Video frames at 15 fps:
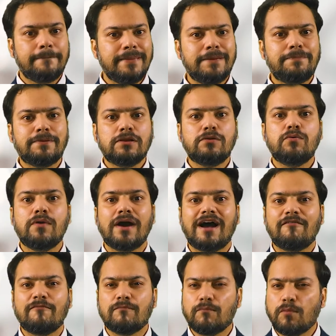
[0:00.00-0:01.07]
People who
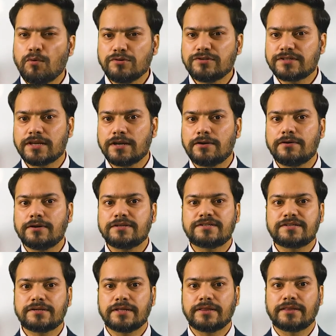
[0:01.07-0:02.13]
have more cellular
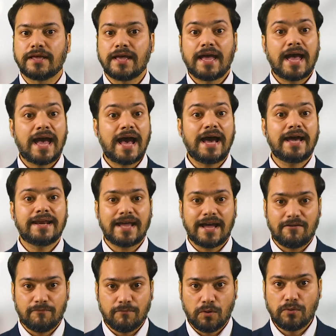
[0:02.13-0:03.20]
strength and
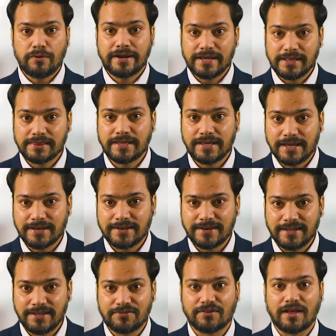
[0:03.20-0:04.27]
have more healthy
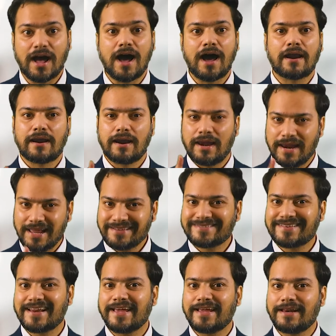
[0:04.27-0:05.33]
kidneys are
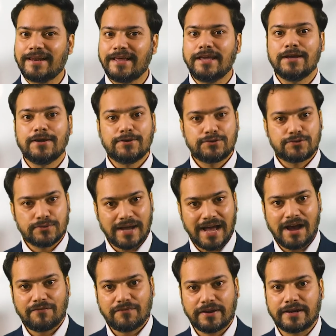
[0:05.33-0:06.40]
less likely to
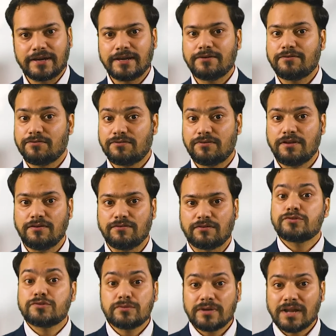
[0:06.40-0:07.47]
have kidney disease.
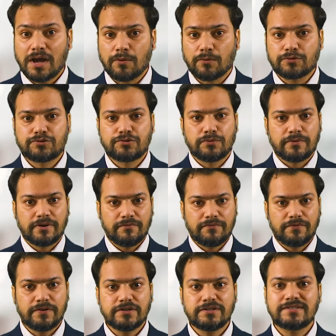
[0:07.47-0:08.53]
So now, to
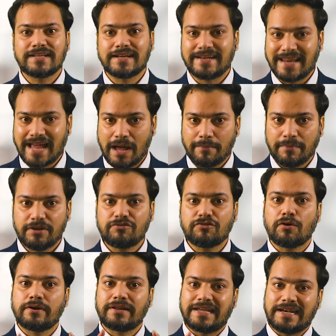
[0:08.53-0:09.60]
reverse the damage
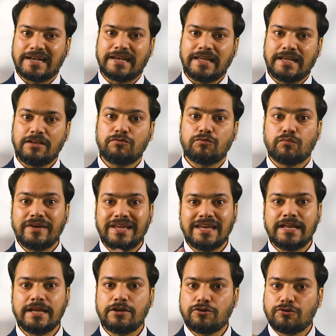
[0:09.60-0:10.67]
on kidneys, we
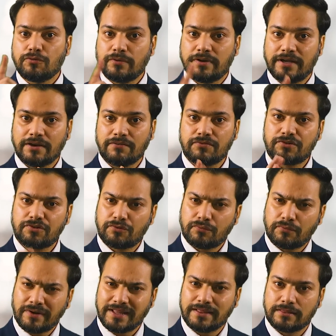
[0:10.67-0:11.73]
need to give
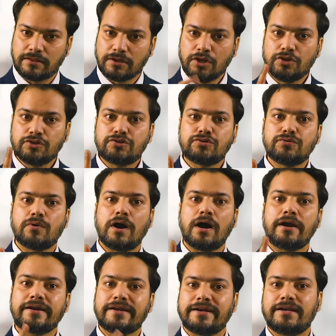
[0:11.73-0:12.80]
strength to
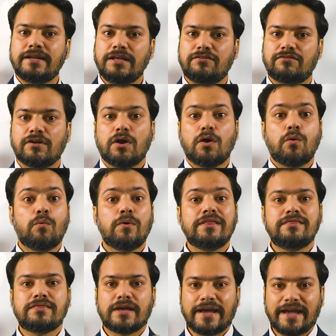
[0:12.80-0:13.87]
our kidneys
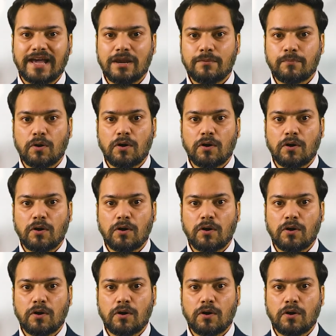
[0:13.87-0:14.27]
with the help